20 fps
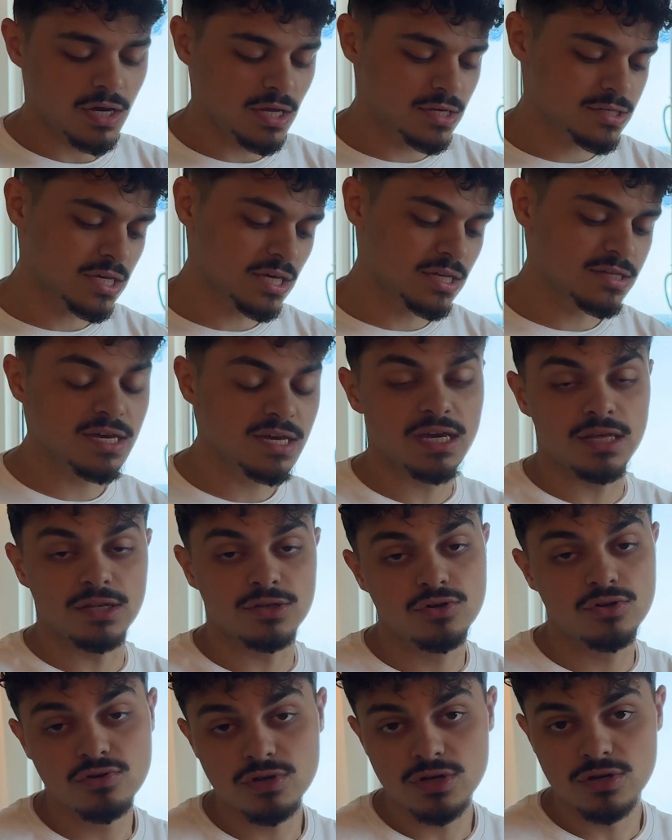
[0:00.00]
Instead of
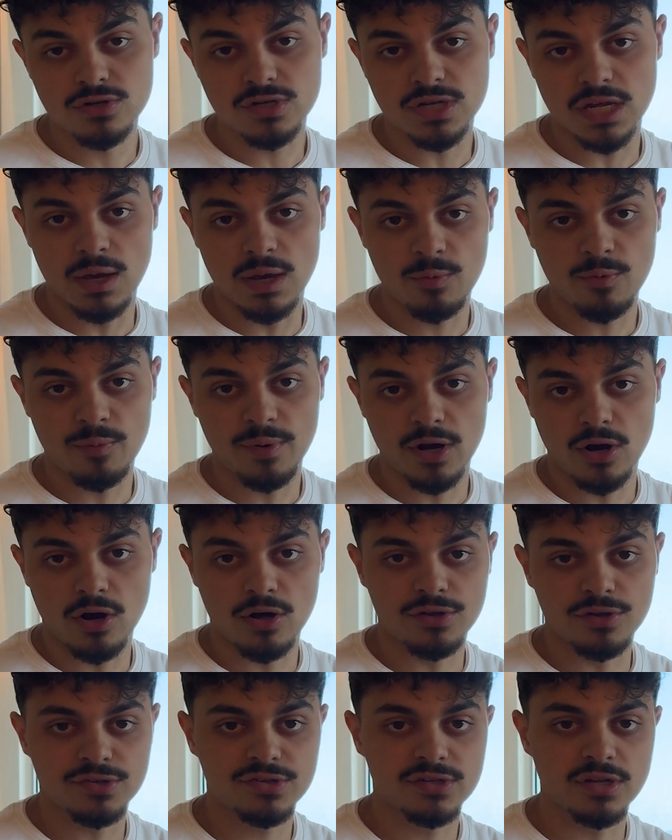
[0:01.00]
taking 2 years to implement
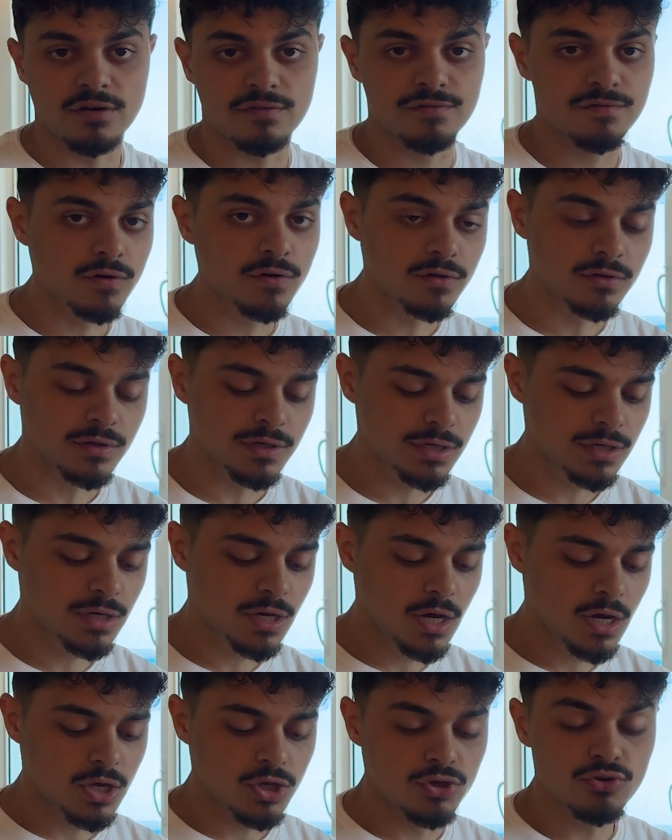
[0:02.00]
all this stuff
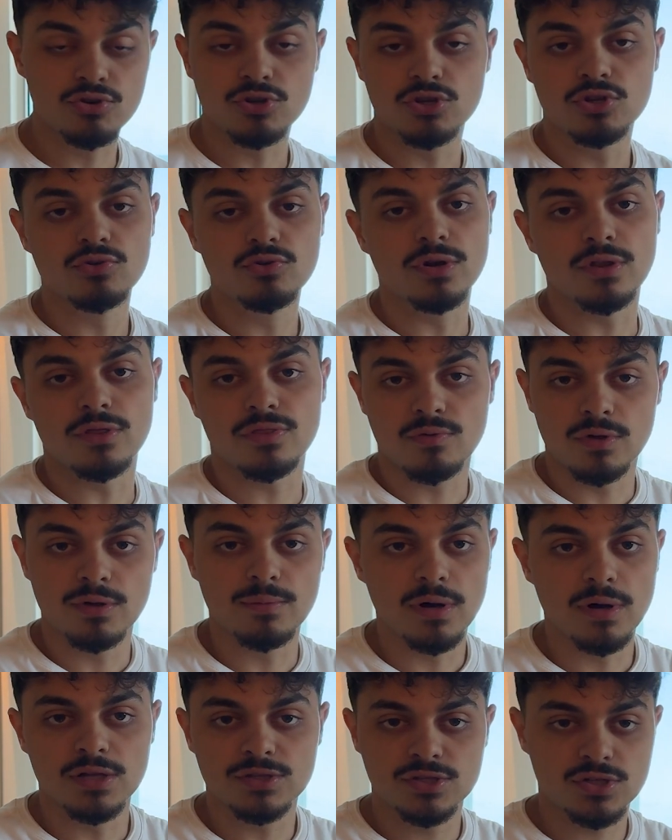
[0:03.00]
fully, you can do it in 3
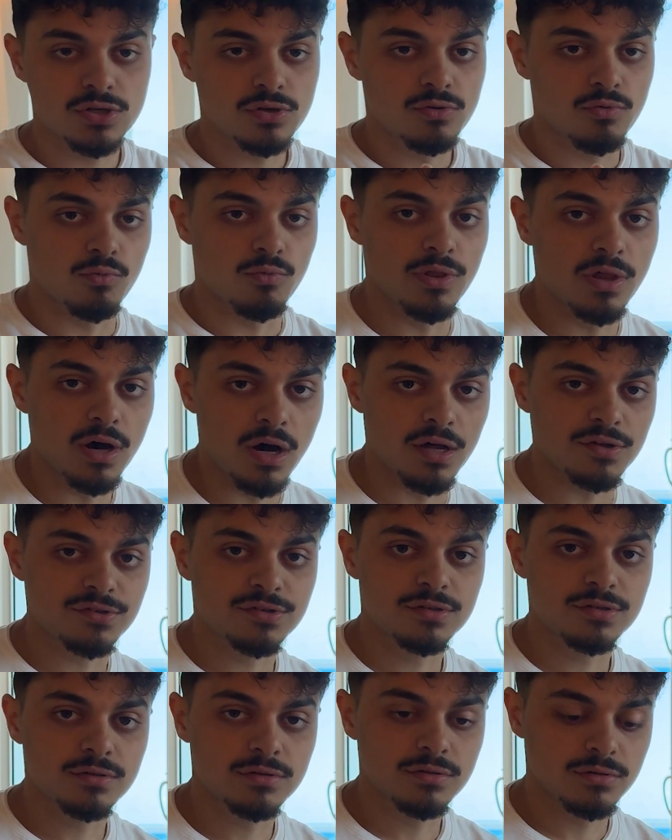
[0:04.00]
months with
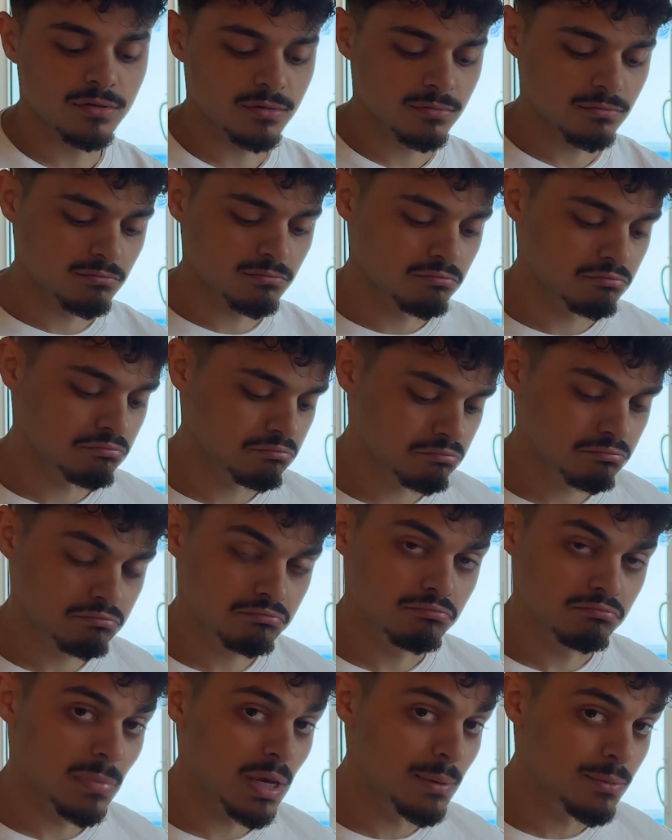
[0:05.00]
us.
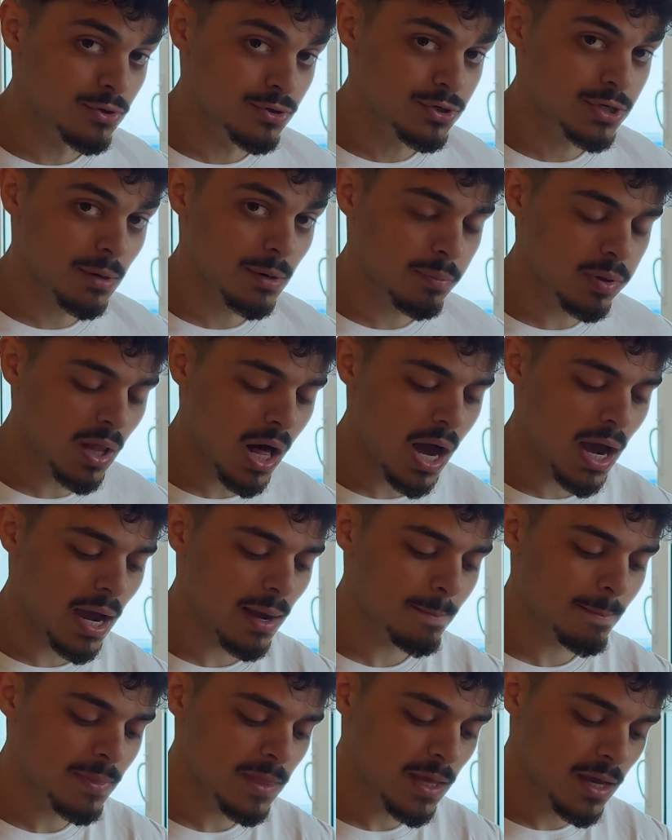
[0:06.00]
Maybe you should
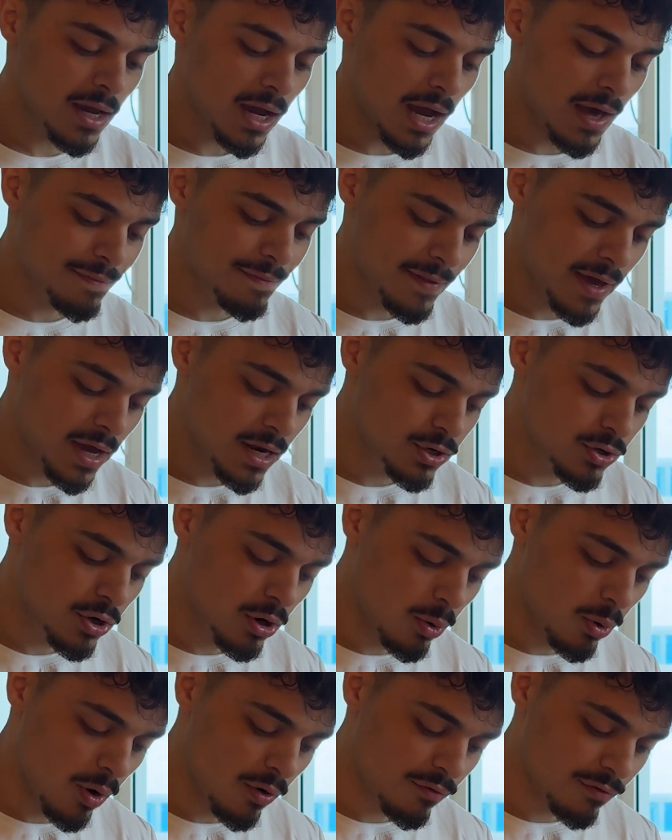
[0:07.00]
apply. And then you
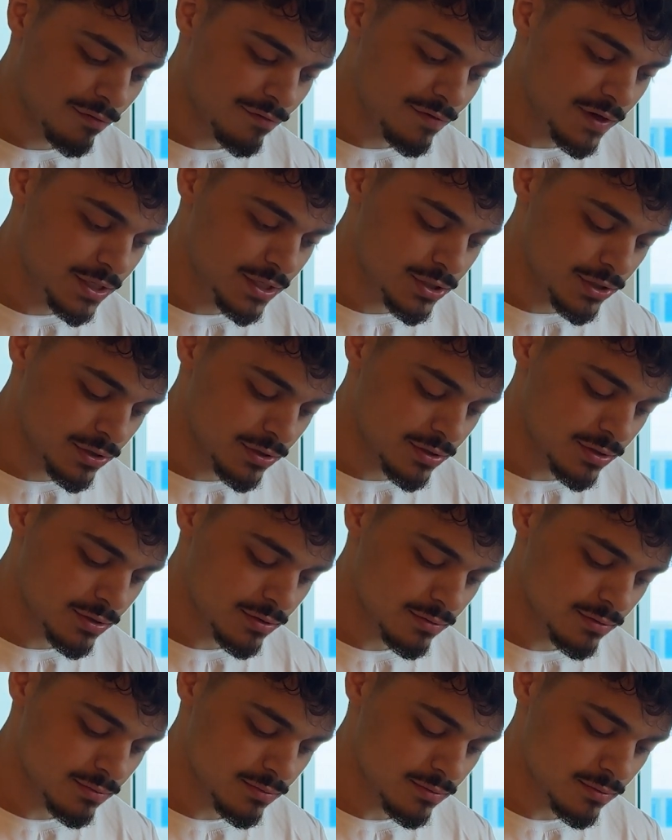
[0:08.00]
go over
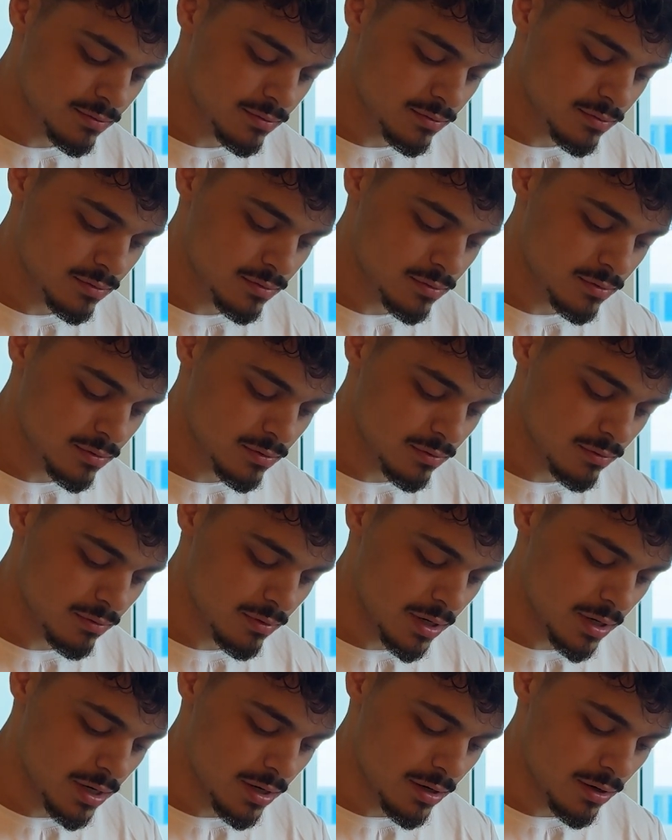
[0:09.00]
features.
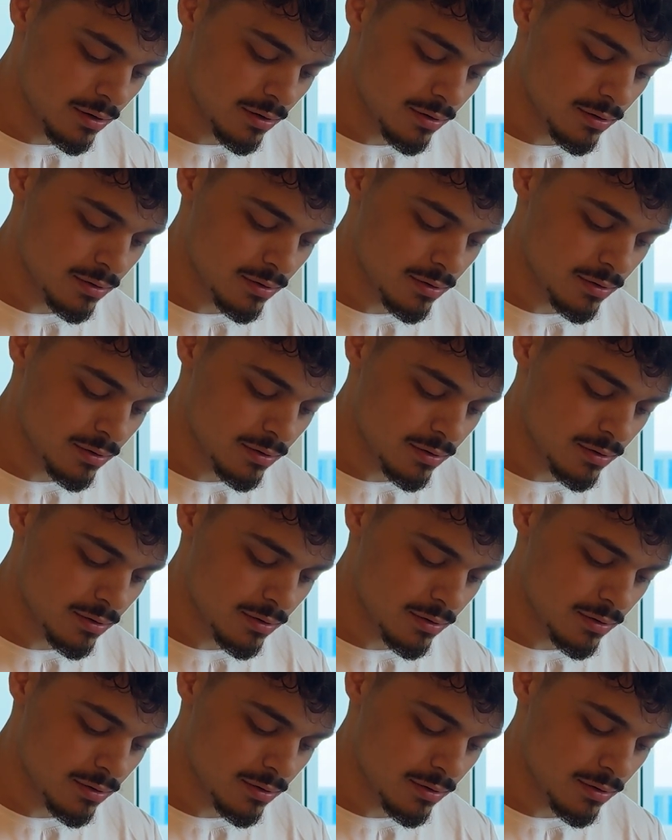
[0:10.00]
Right here.